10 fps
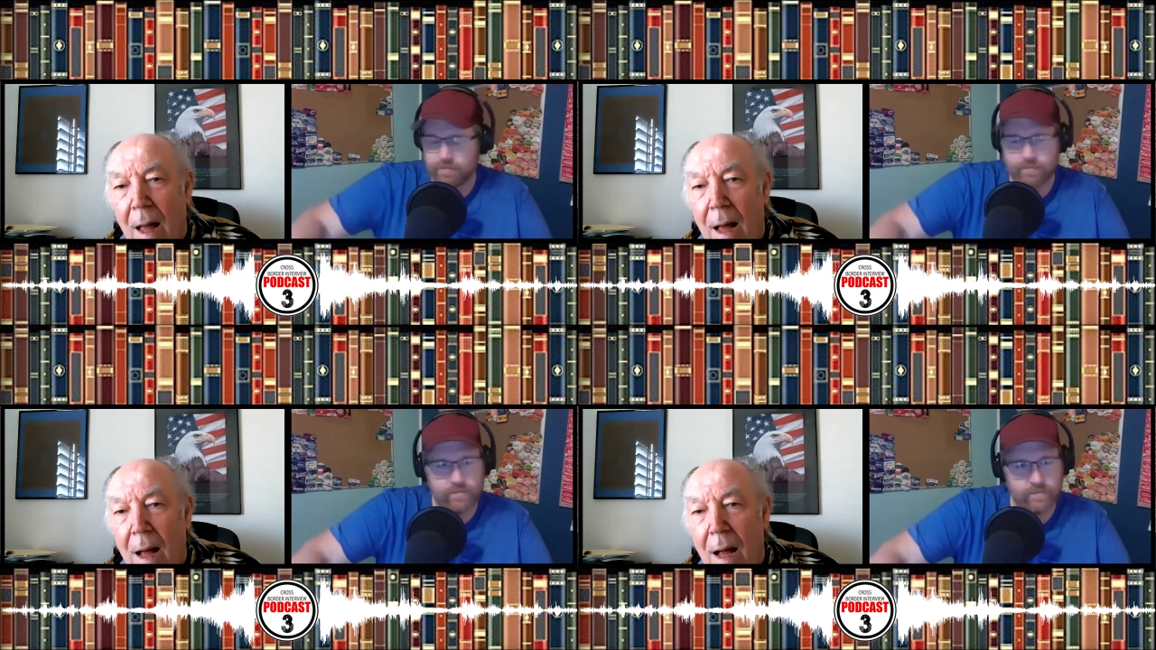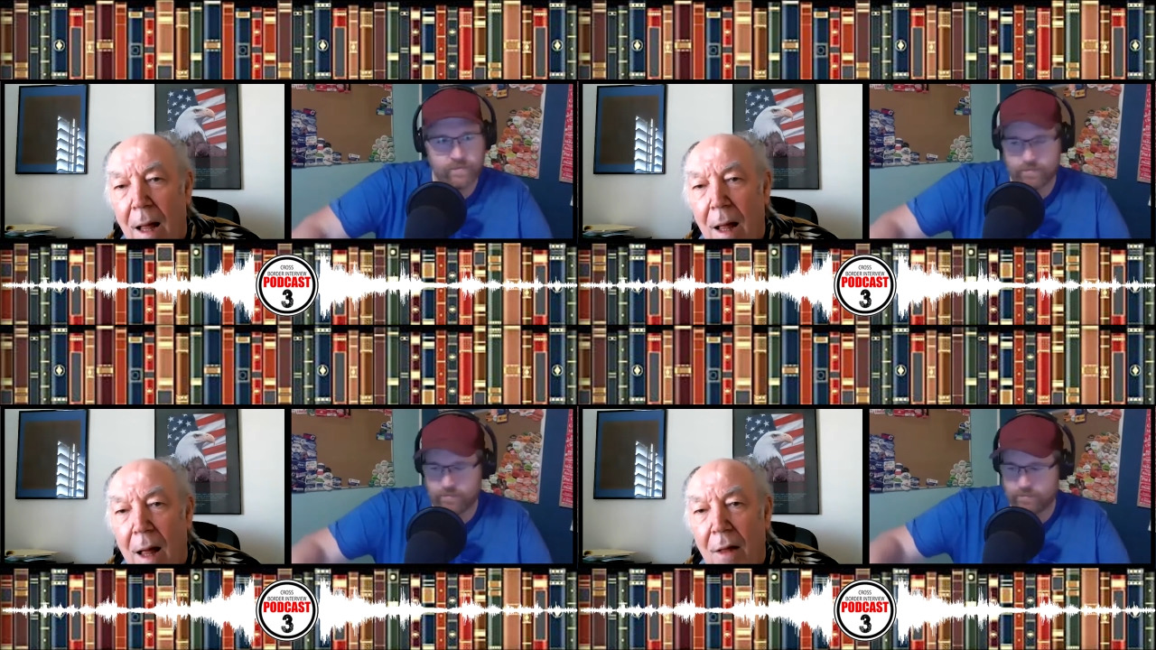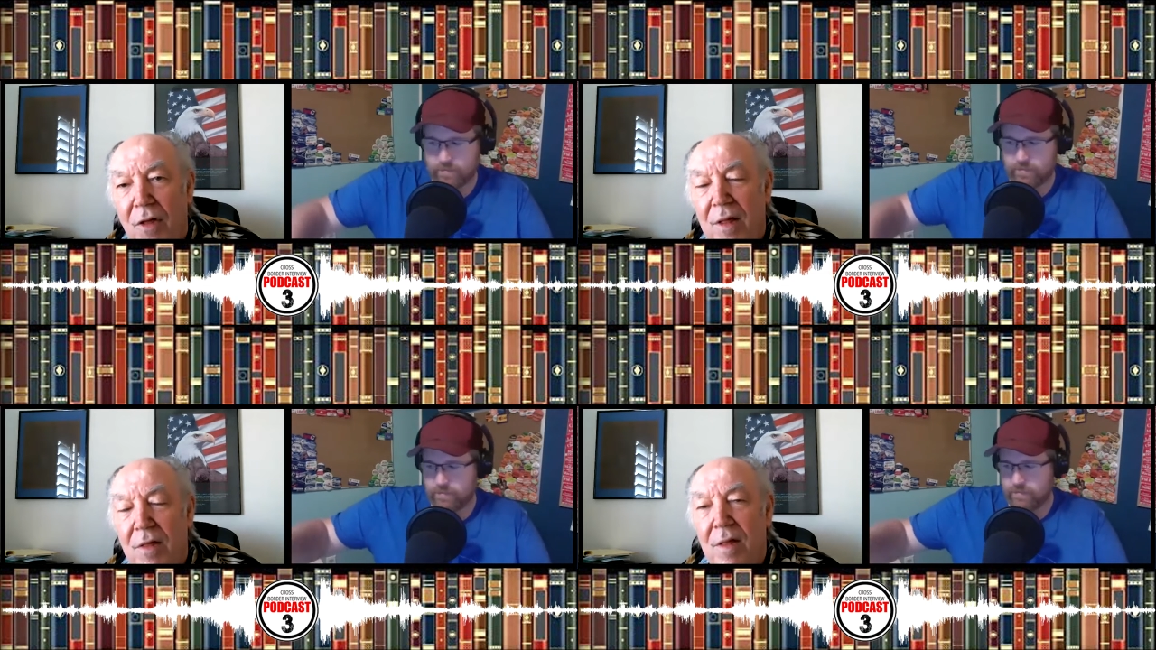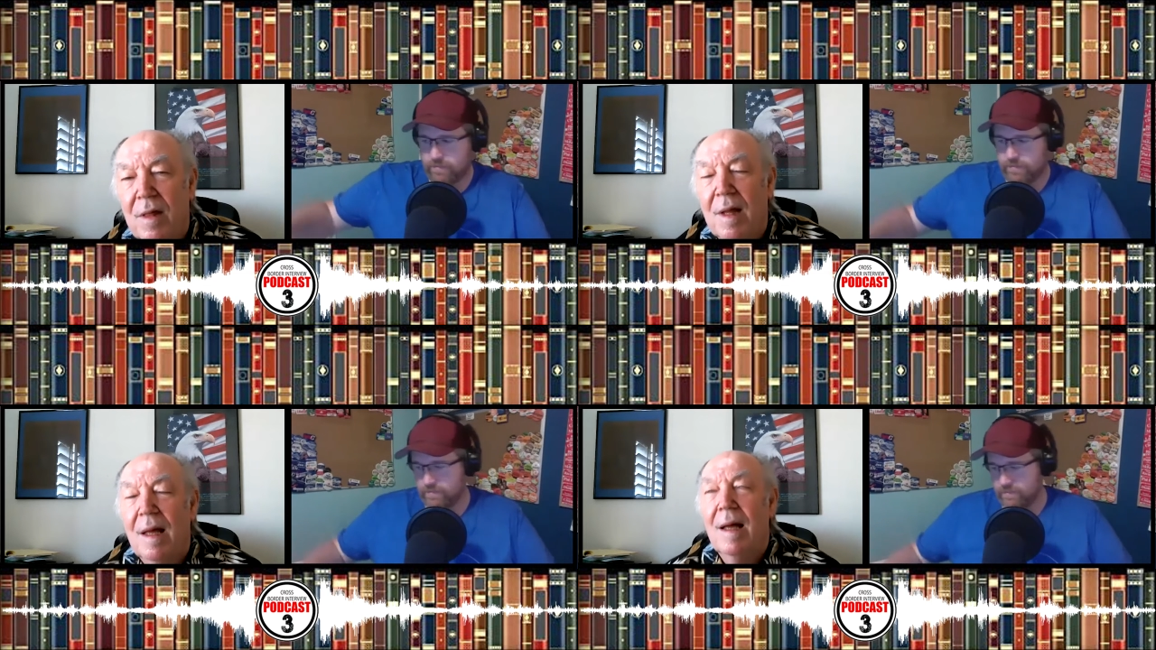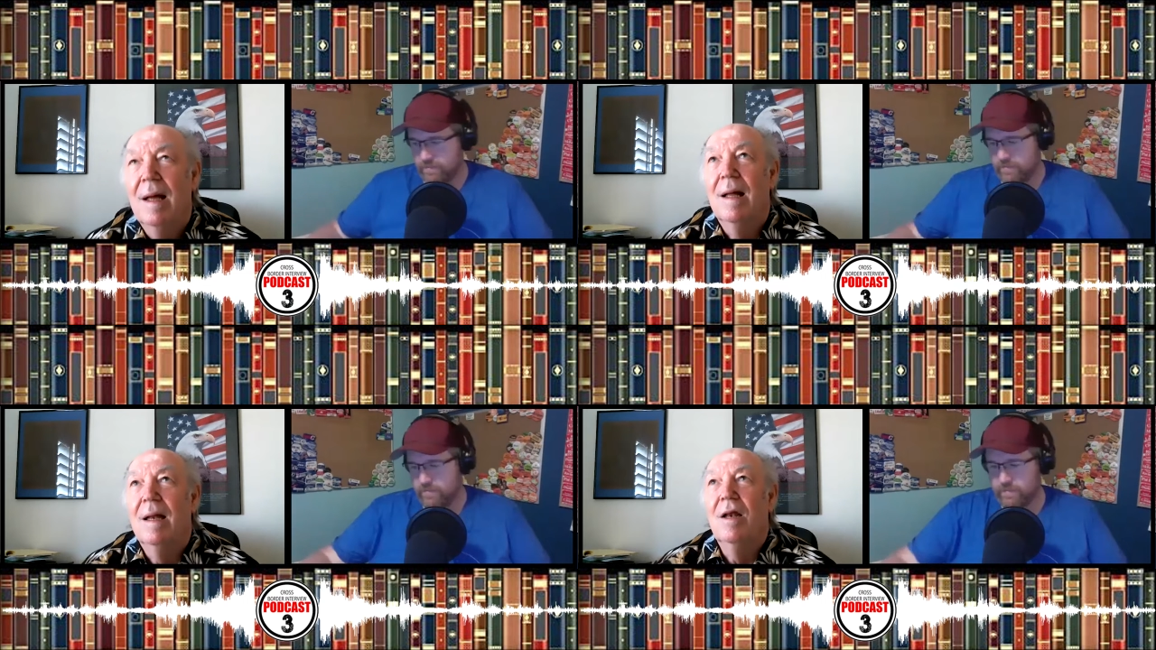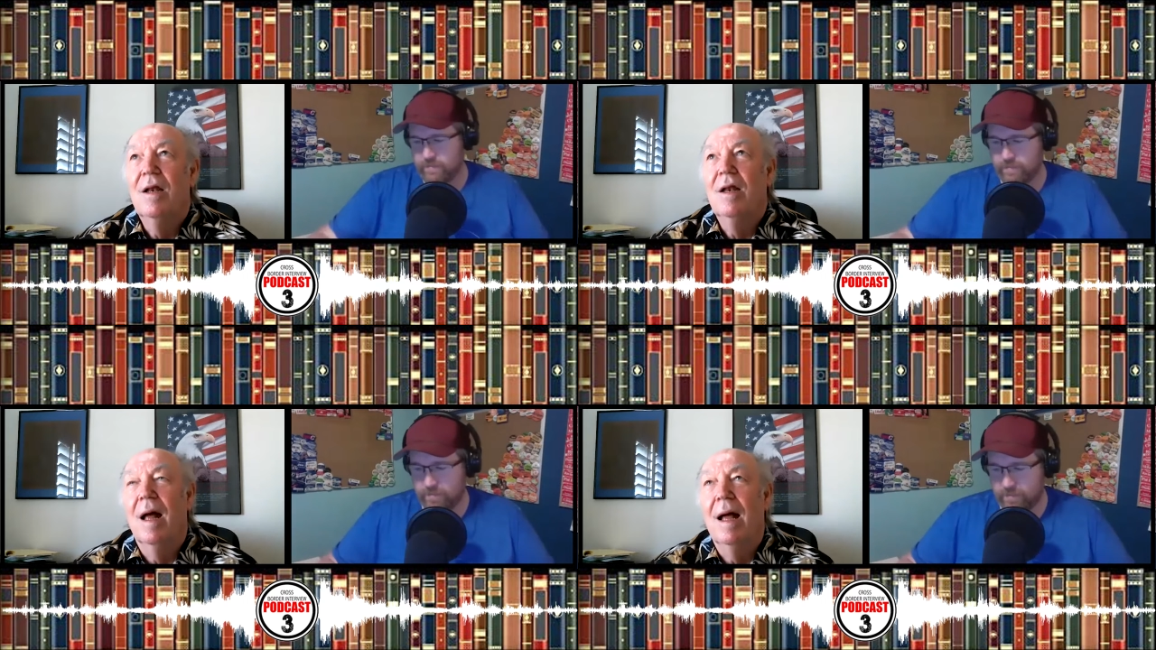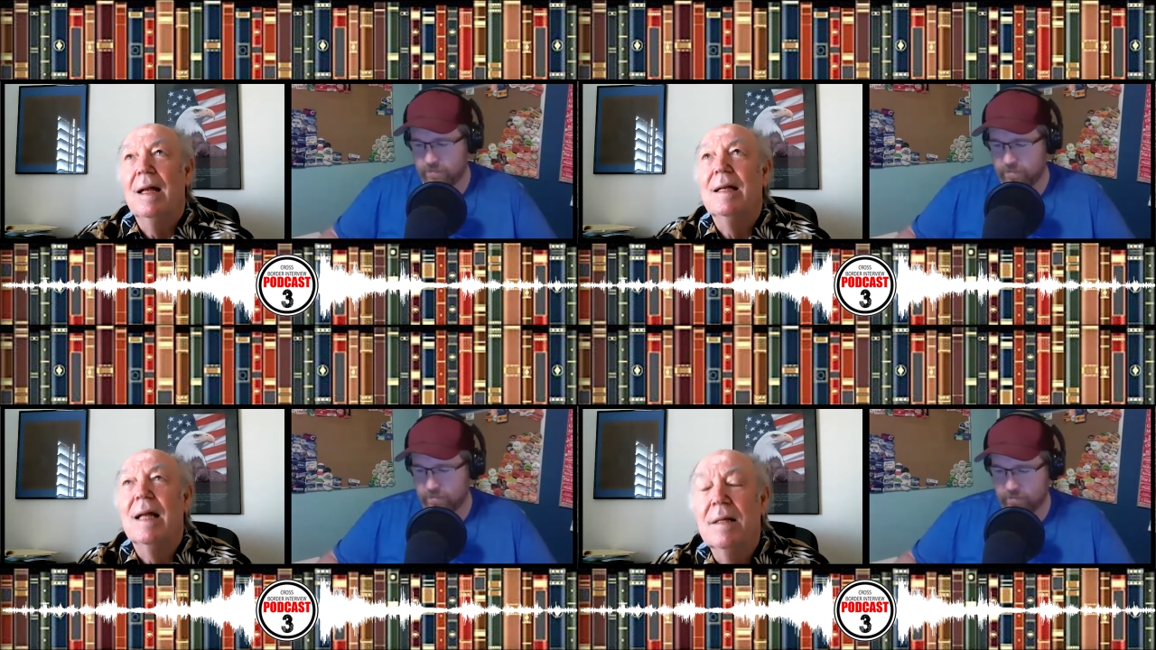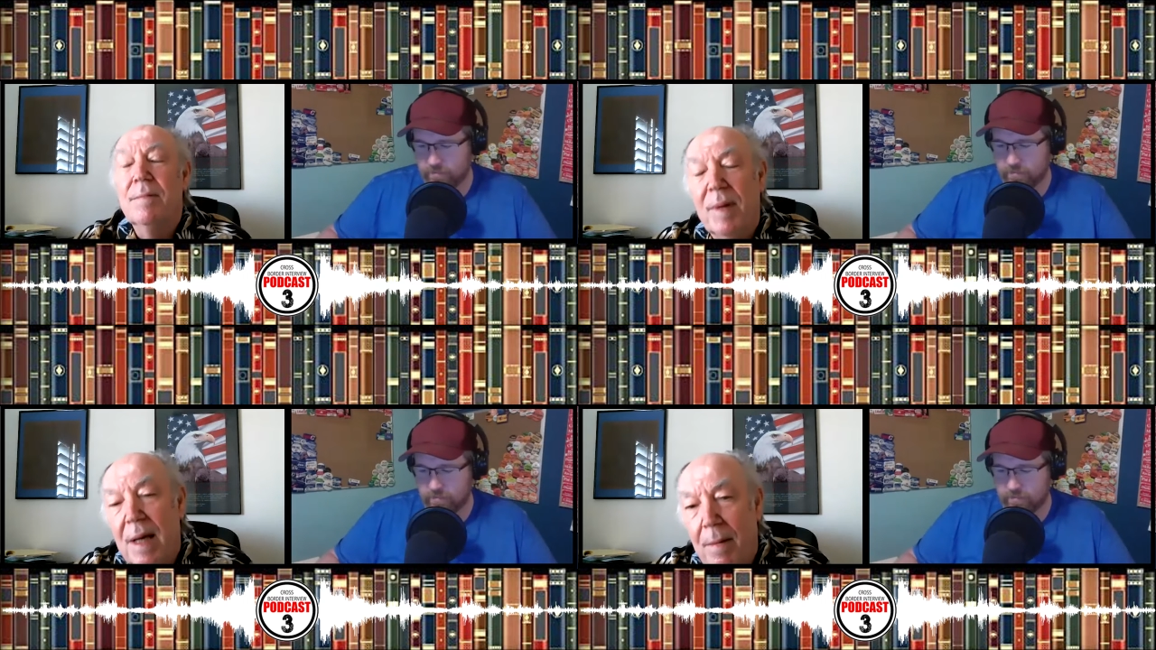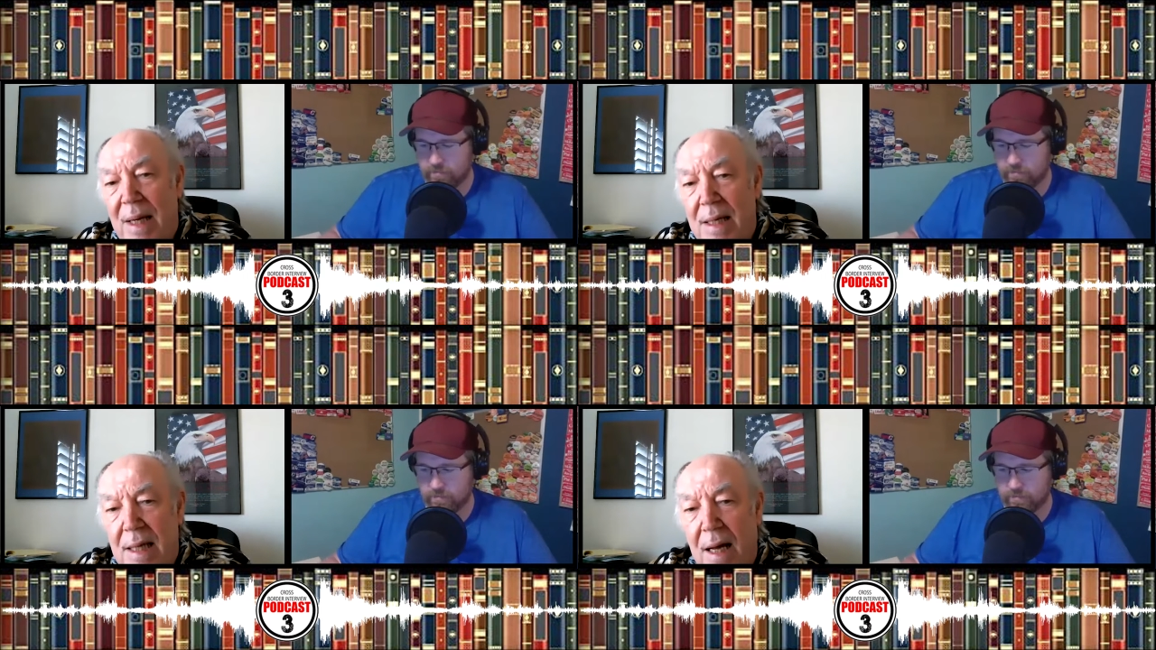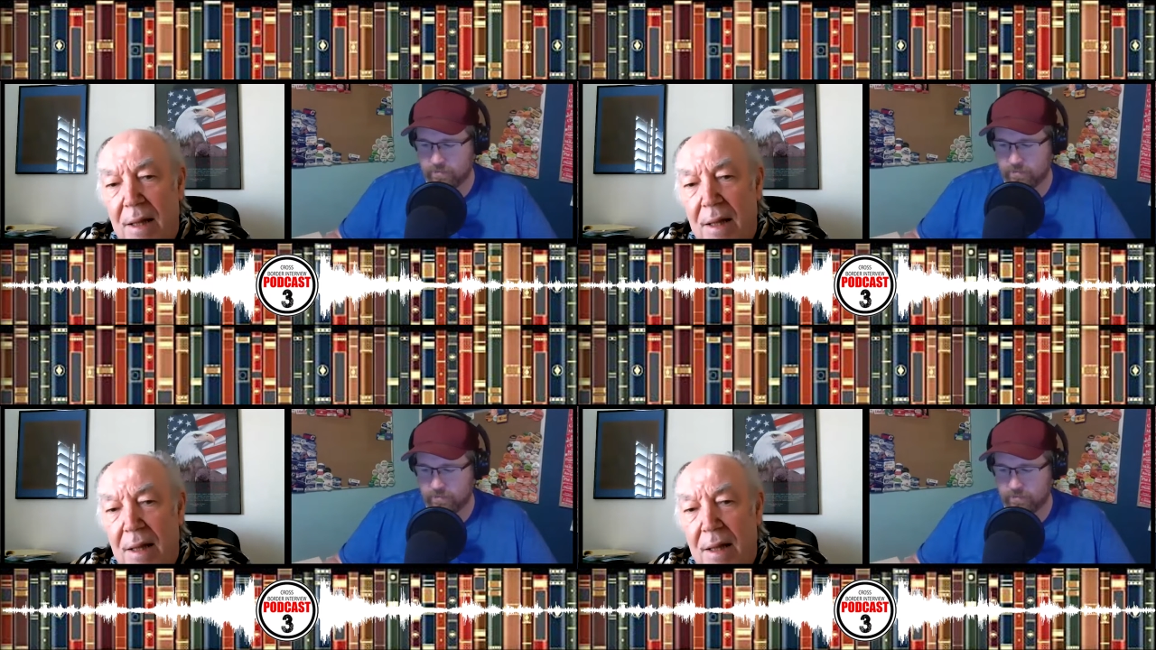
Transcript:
Speaker 1: Uh, I think it does become easier.